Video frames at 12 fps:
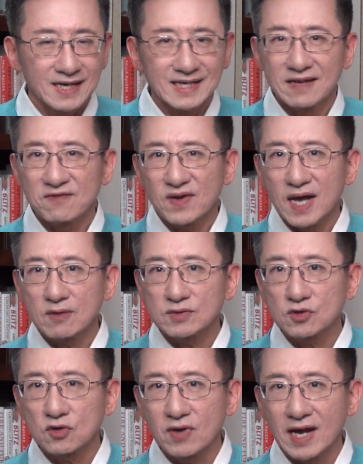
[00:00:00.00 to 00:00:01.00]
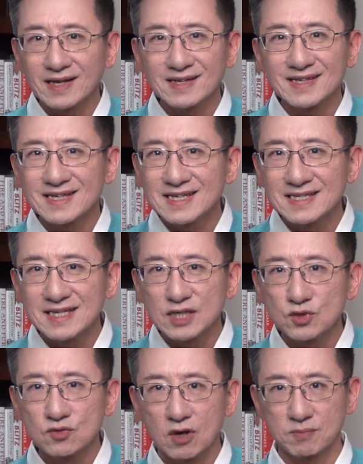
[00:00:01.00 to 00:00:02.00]
They found credit easy
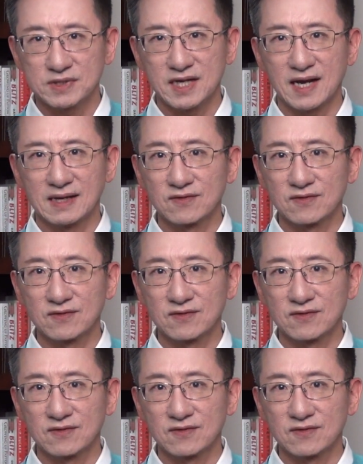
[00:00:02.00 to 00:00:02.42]
to obtain